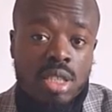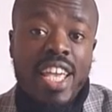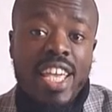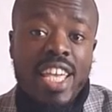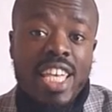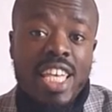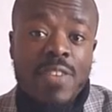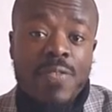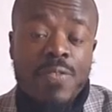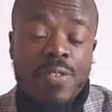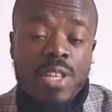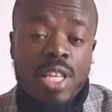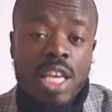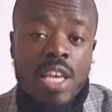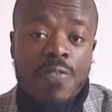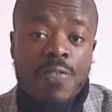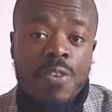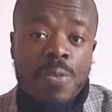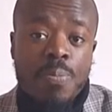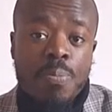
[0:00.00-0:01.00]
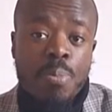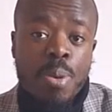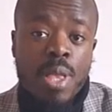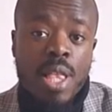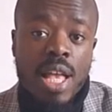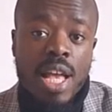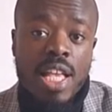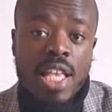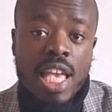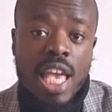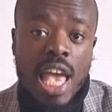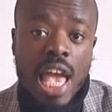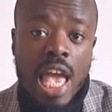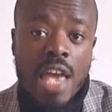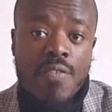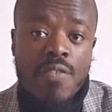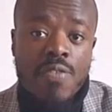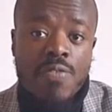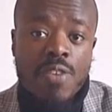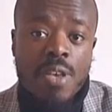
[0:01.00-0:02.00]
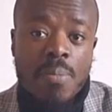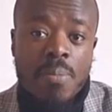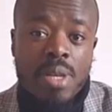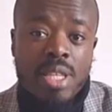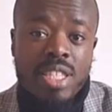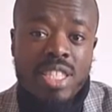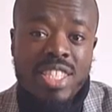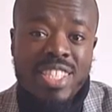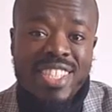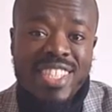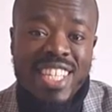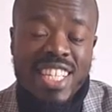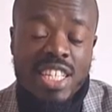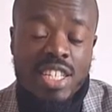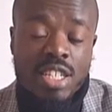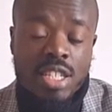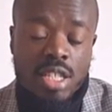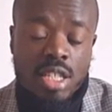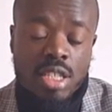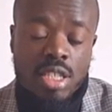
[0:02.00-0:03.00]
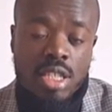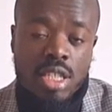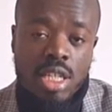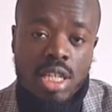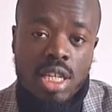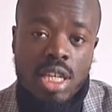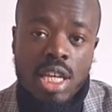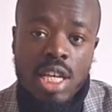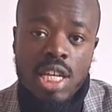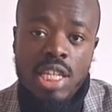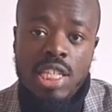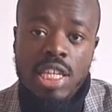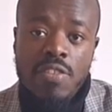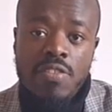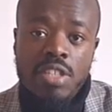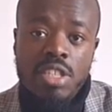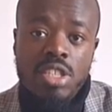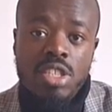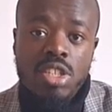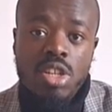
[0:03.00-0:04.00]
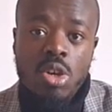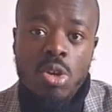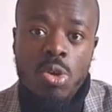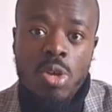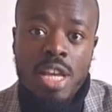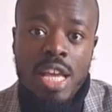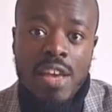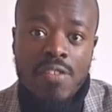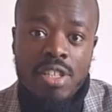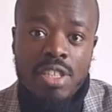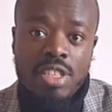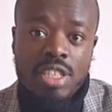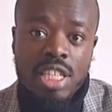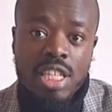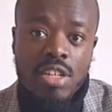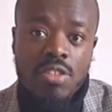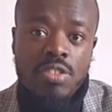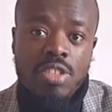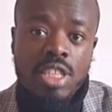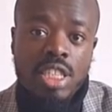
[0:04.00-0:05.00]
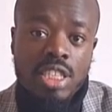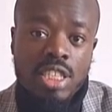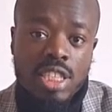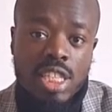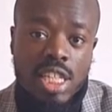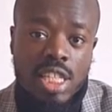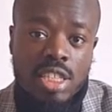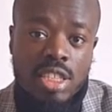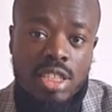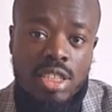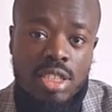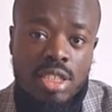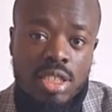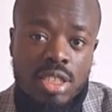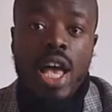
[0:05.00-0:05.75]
Even if you plan everything meticulously, there is no guarantee of success.